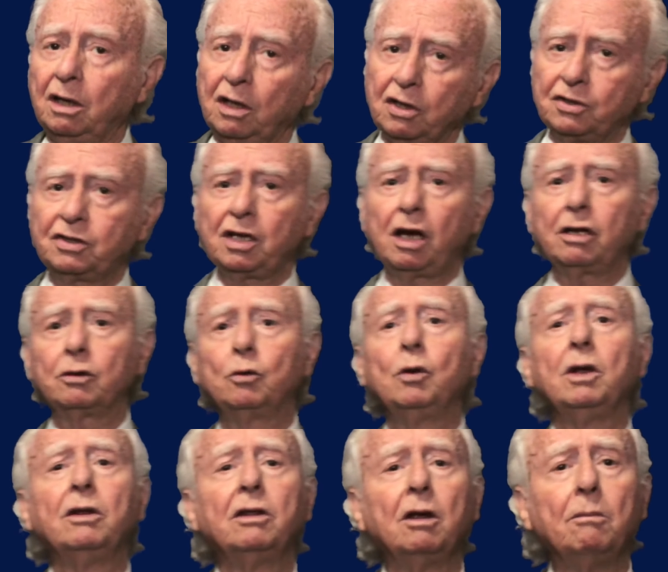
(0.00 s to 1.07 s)
Start
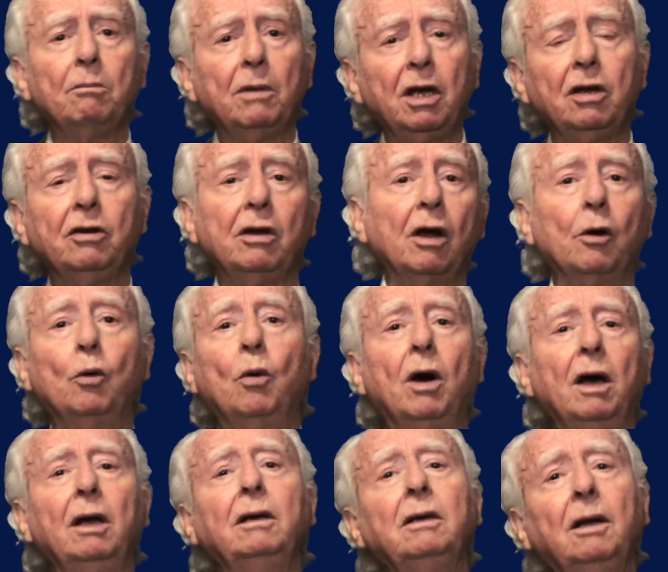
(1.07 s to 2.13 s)
with the major
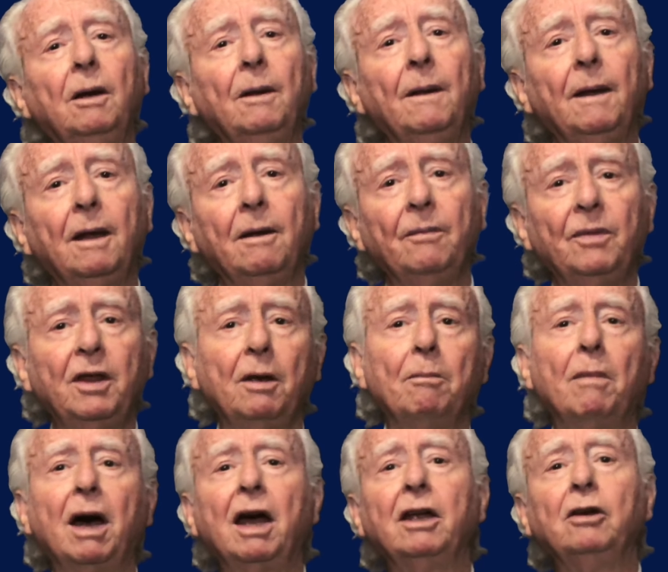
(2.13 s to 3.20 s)
one, the
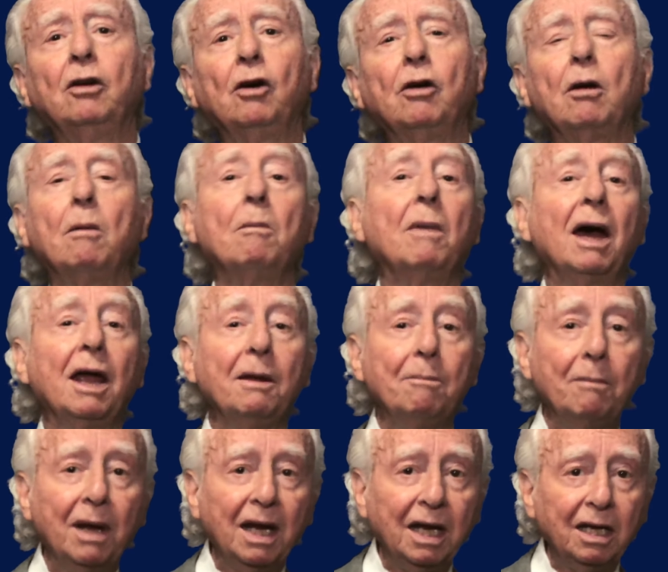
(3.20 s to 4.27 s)
minor, my
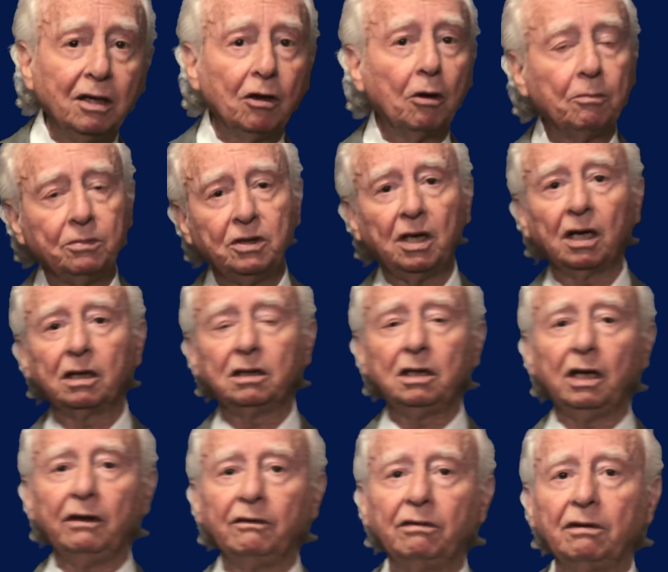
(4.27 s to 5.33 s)
main
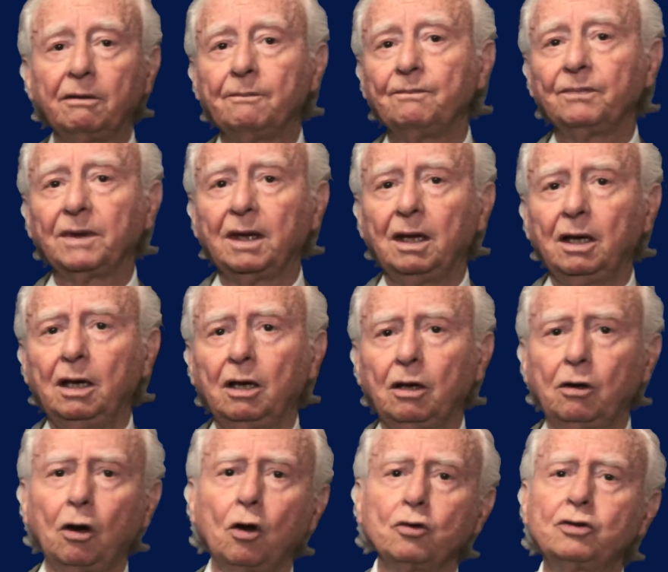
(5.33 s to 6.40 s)
objective.
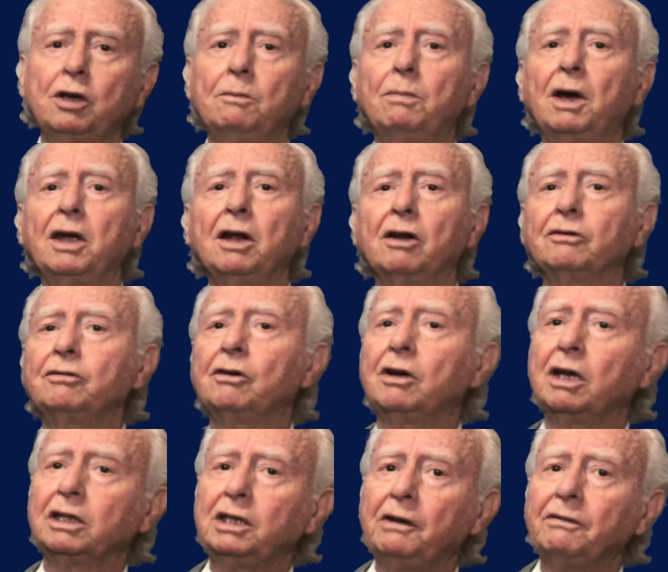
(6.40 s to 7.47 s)
Closing by
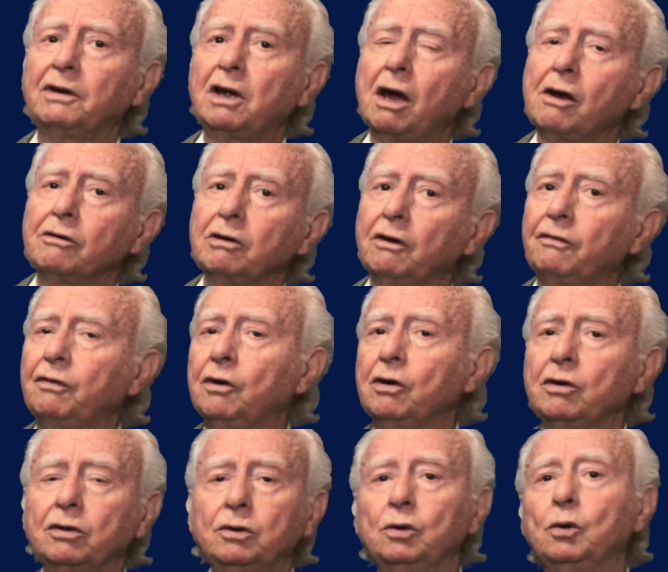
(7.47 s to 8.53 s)
alternative can
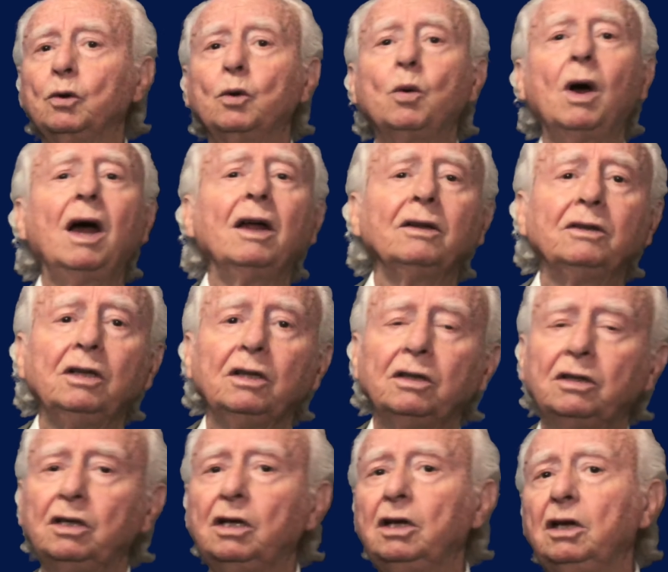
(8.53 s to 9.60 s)
refer to
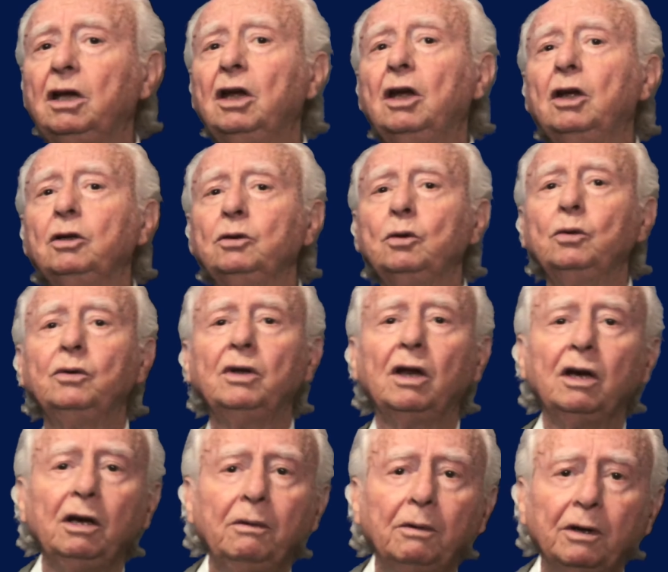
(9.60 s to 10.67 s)
quantity, to
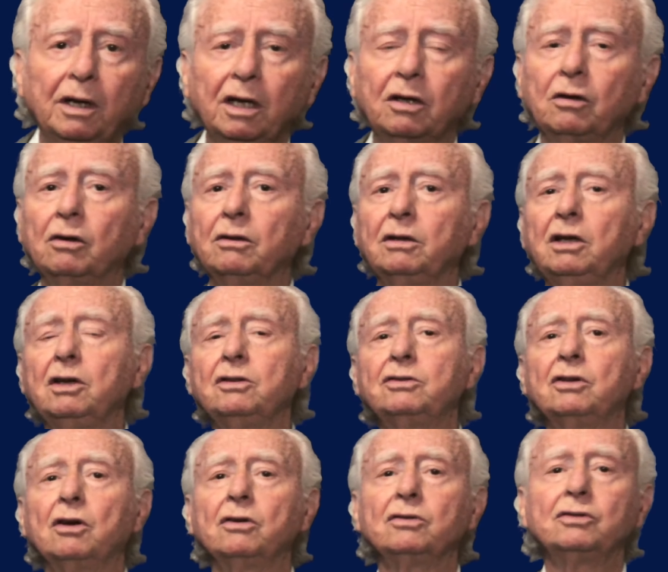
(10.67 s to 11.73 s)
delivery
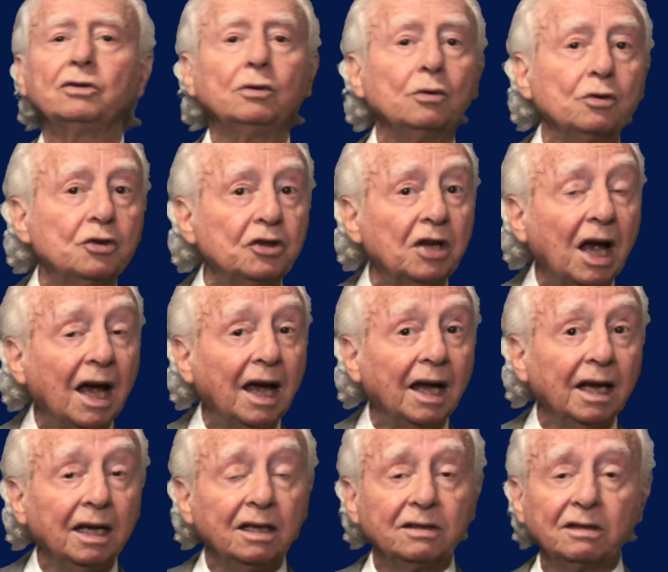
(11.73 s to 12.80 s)
conditions, to
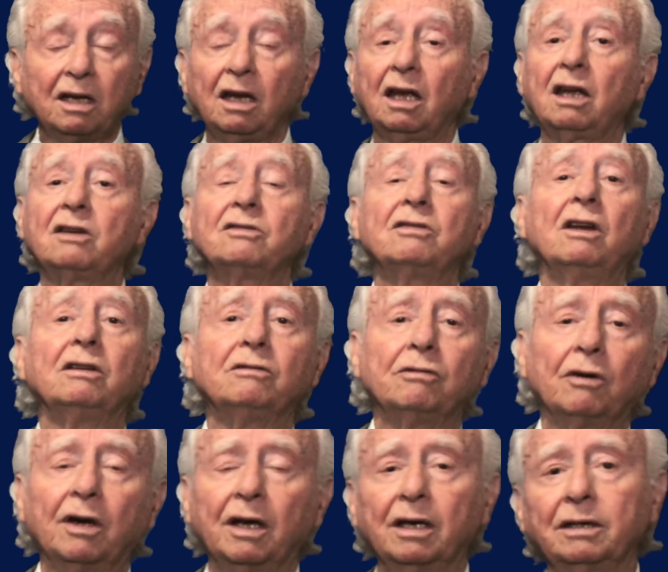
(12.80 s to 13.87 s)
size,
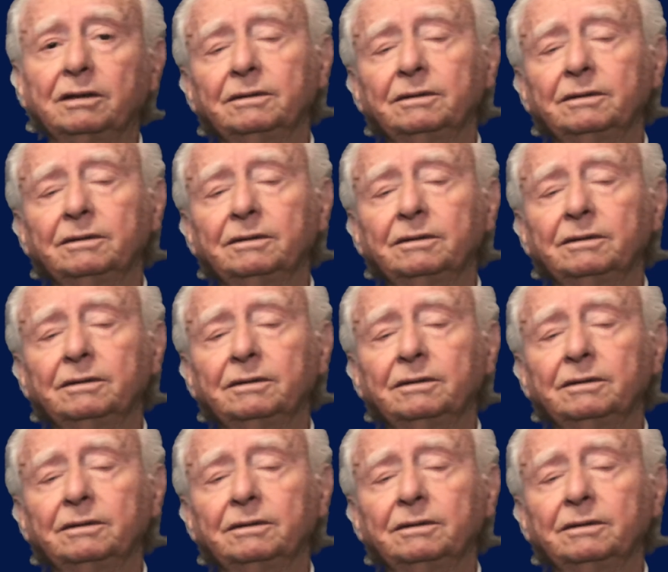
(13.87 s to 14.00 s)
etc.